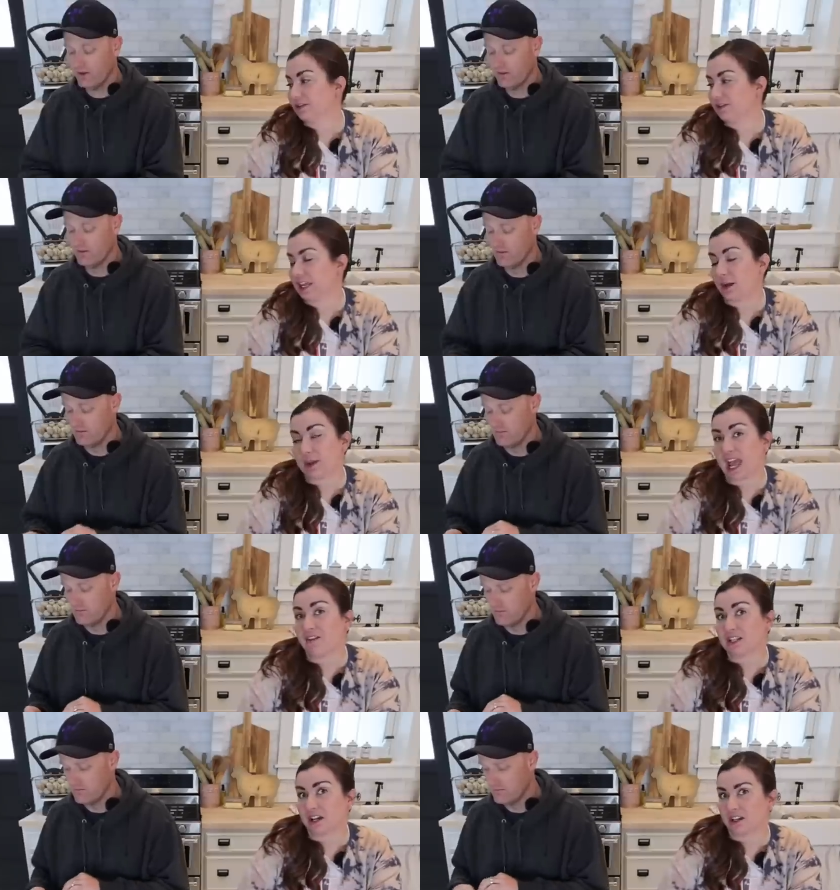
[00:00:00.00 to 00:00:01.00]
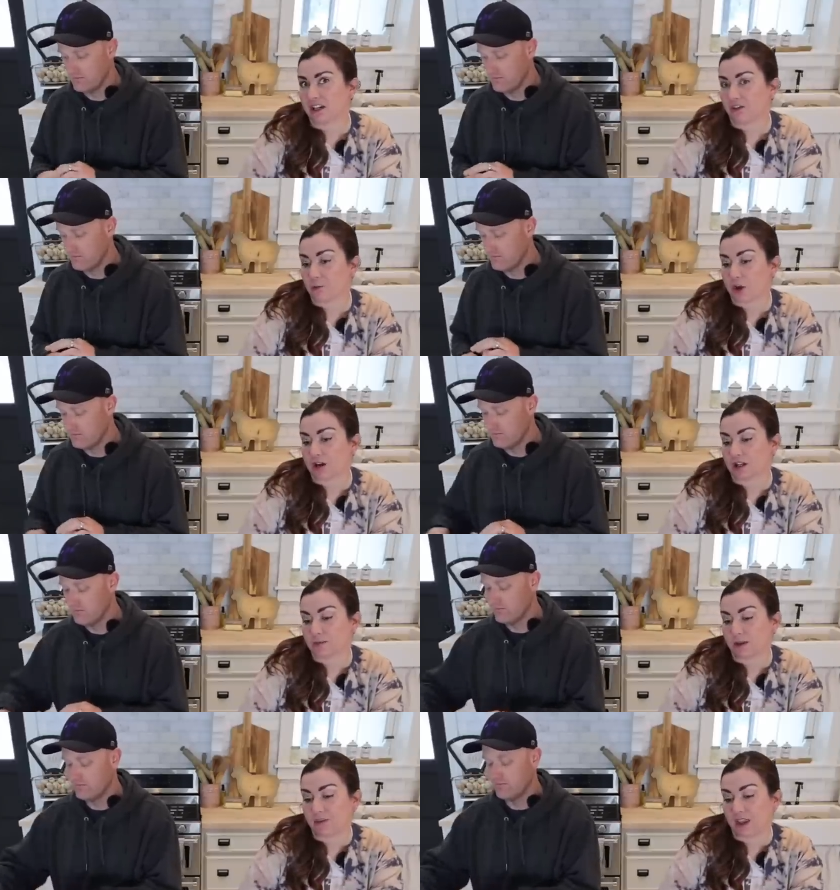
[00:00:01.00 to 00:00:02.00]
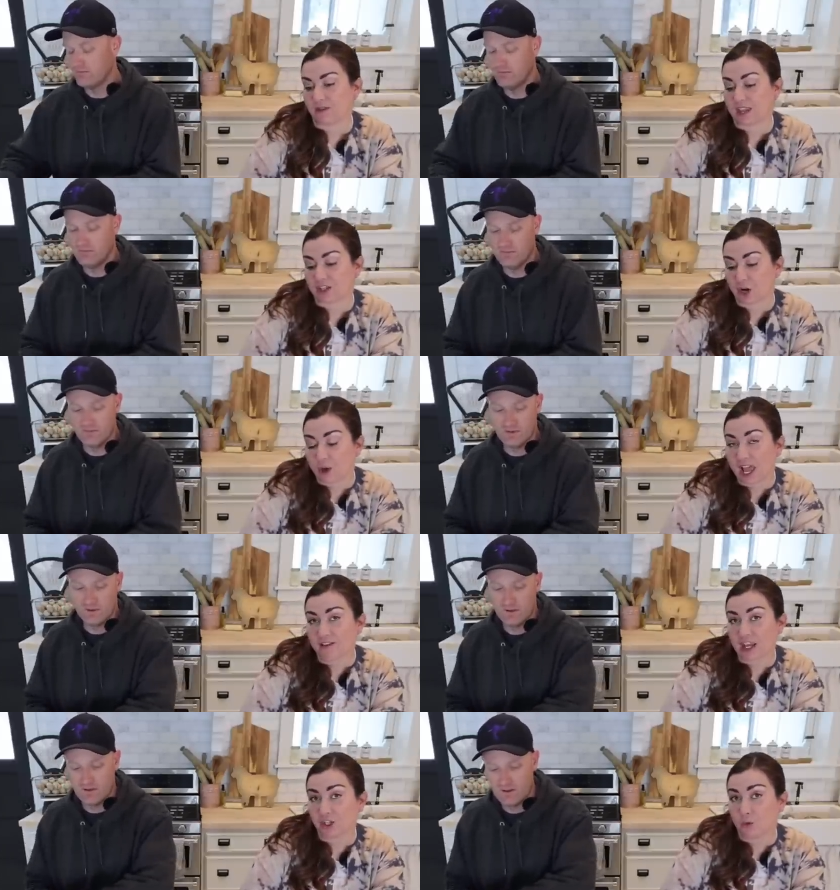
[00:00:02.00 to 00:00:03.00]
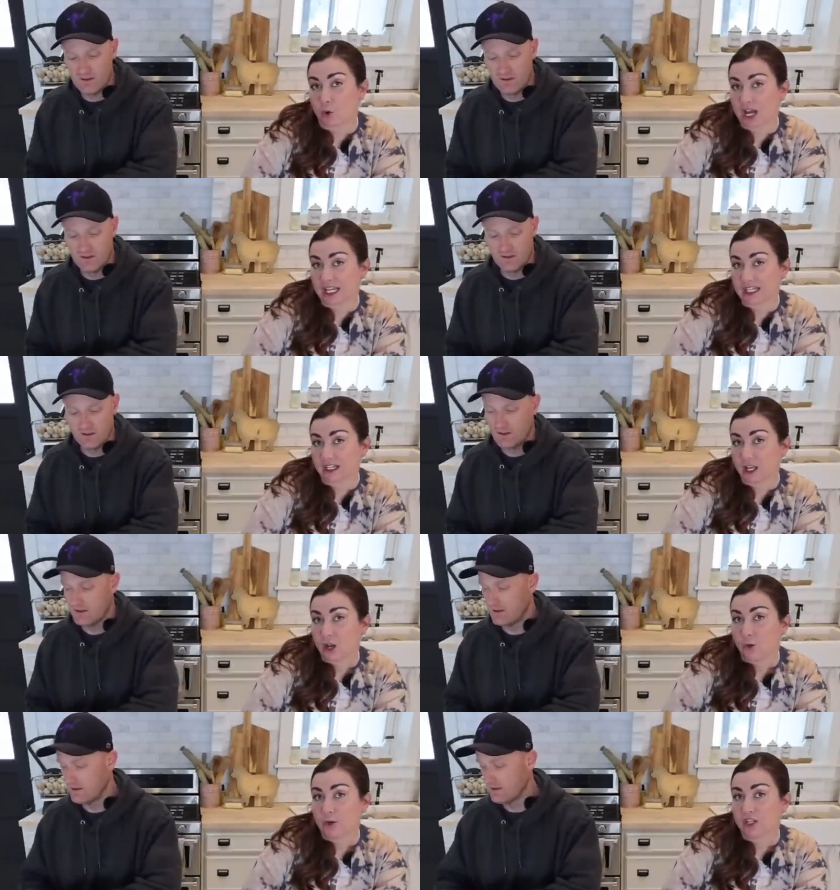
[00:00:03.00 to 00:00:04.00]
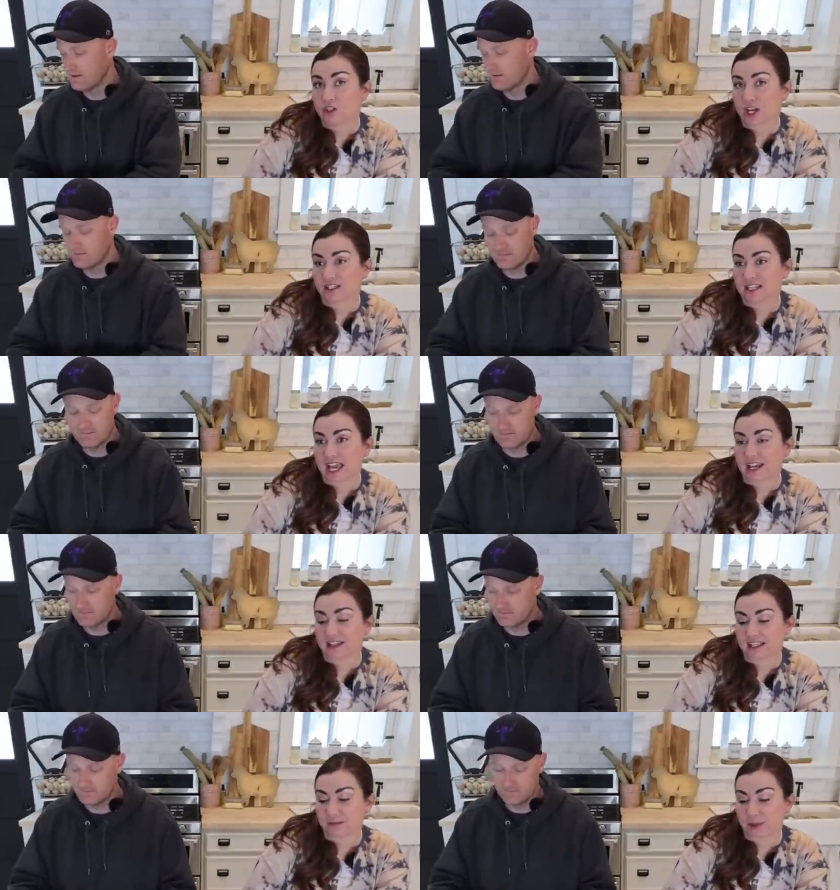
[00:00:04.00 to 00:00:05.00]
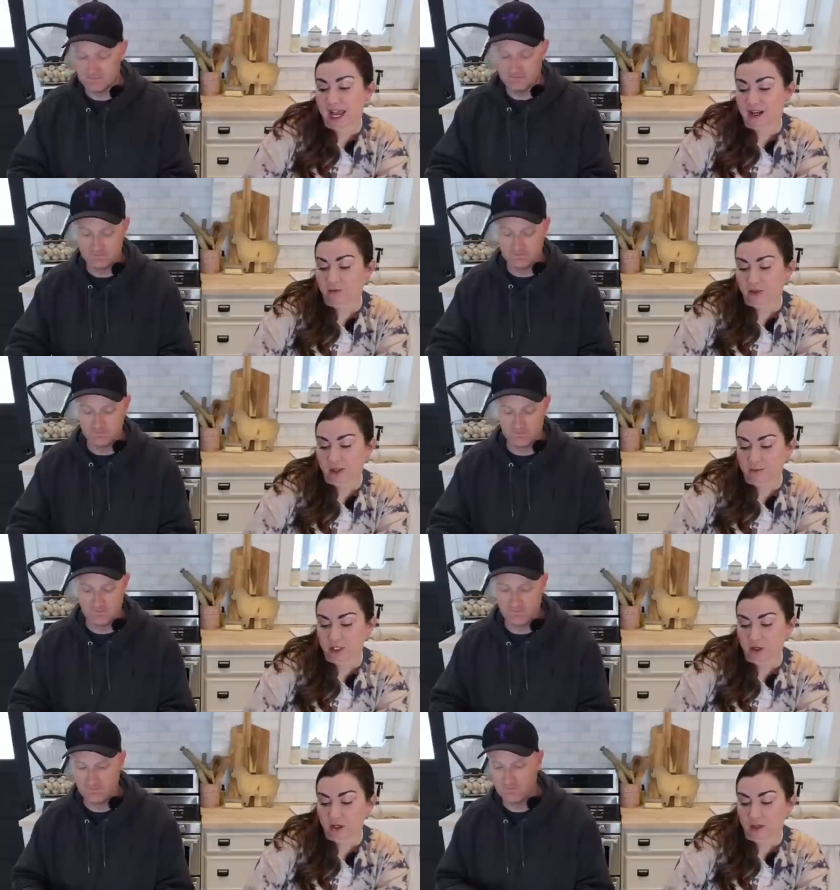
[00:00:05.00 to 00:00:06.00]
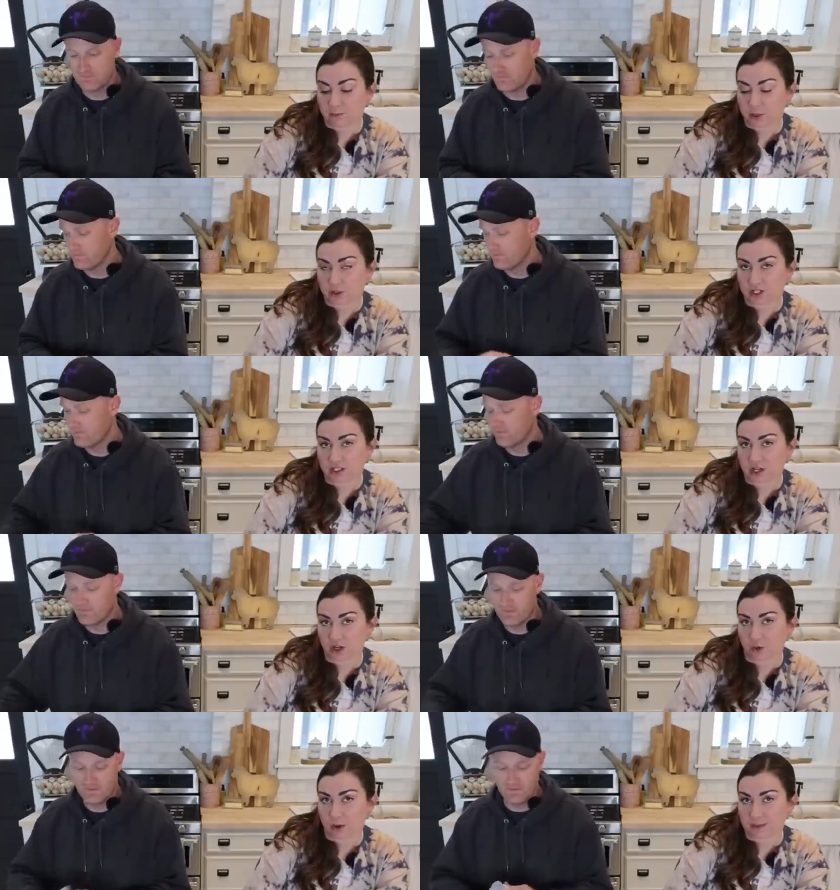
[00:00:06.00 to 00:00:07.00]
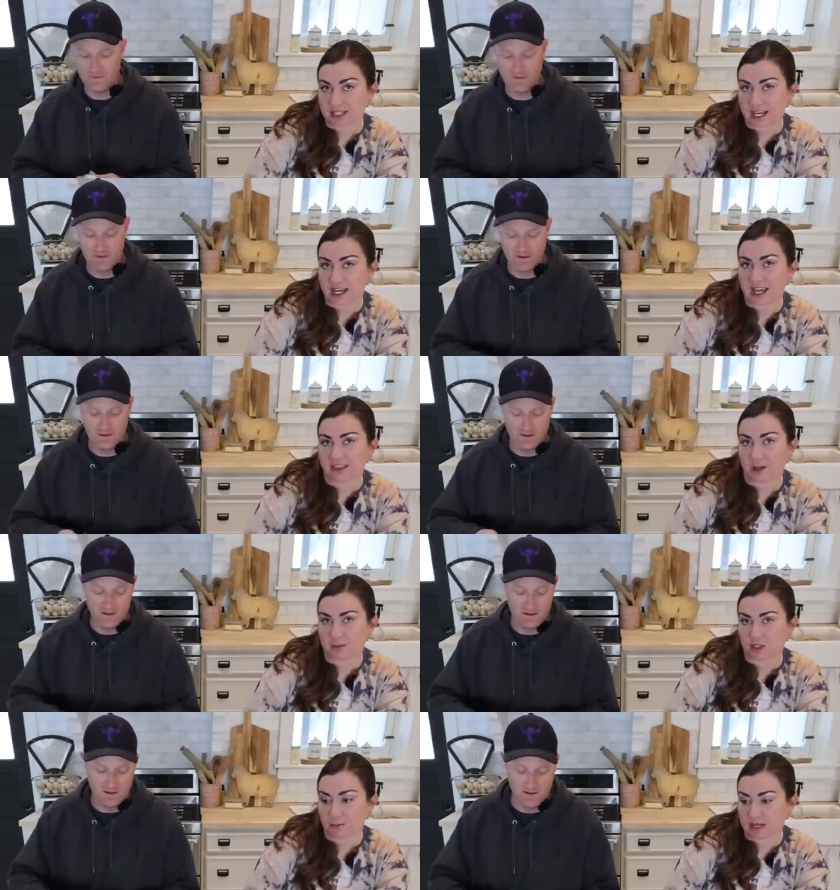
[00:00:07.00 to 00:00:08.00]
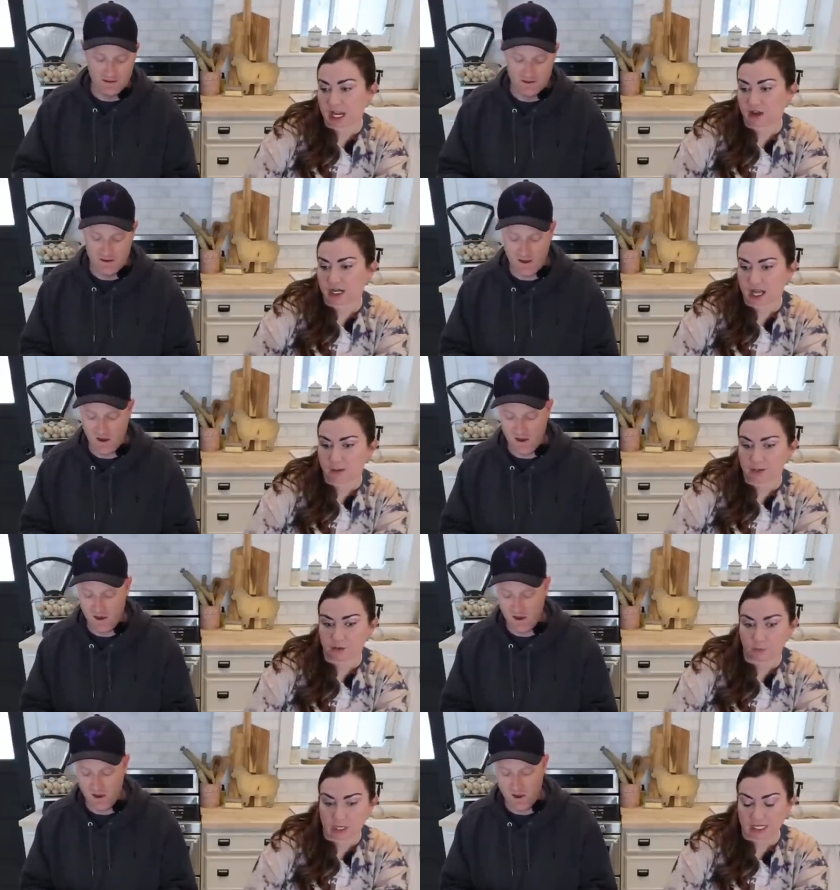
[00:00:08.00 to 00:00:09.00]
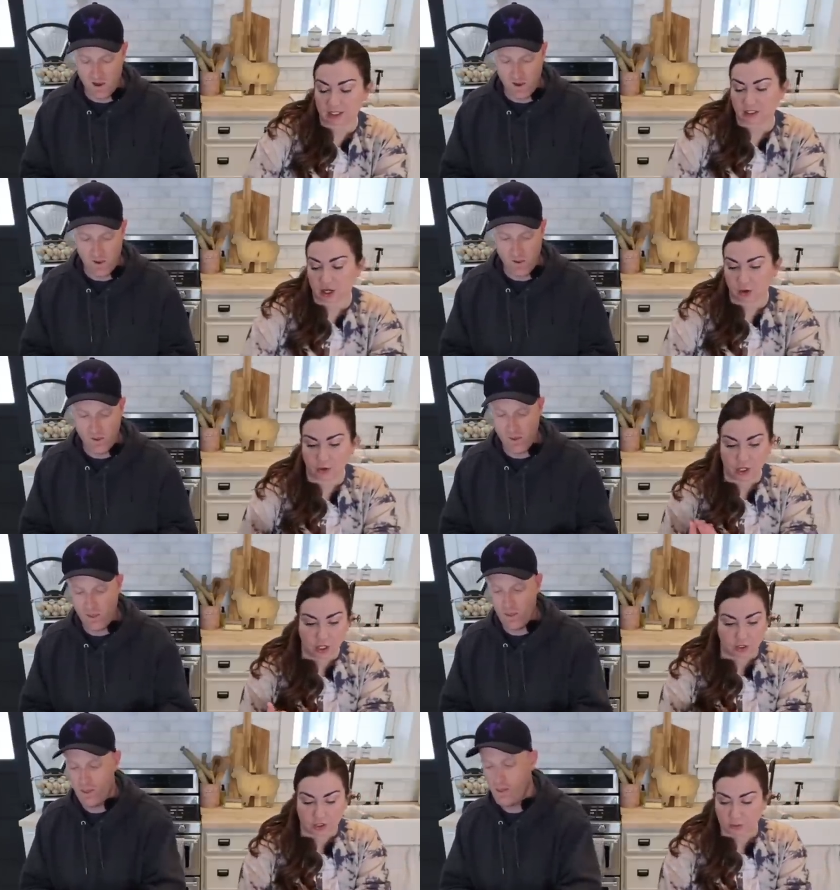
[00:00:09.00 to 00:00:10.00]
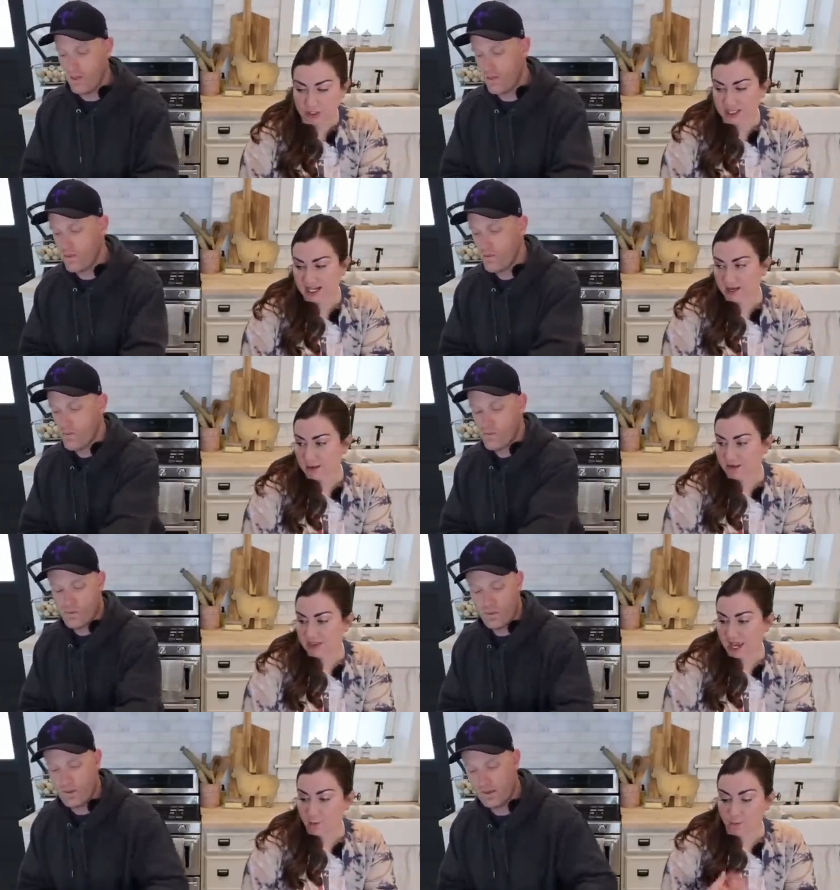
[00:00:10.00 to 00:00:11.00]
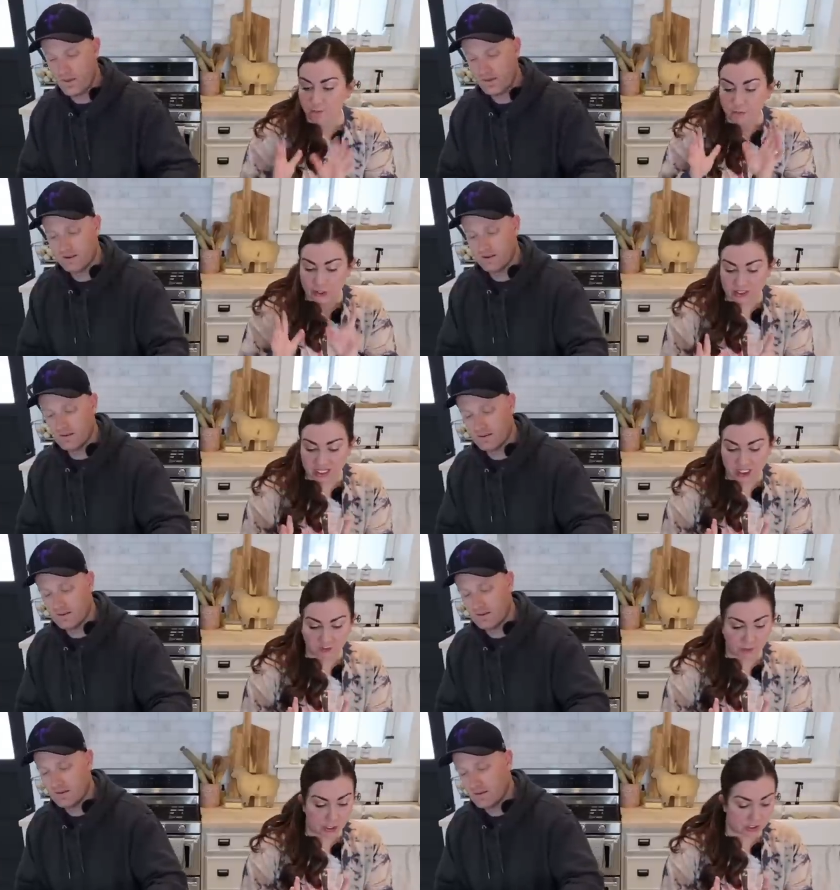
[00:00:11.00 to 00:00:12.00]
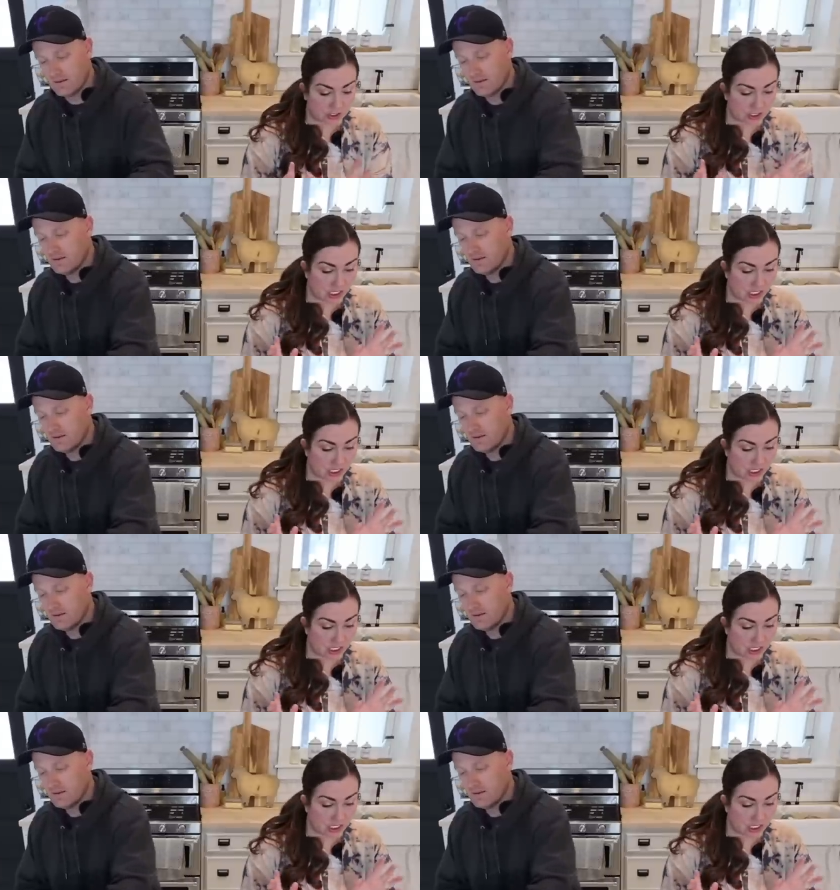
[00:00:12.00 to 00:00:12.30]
Speaker 1: Yeah, we have a ton of different products, but if they, if they don't have it and you want it, we just added these back for them to purchase on our website and they'll be shipping out in a couple of weeks. So super excited about that. First things first,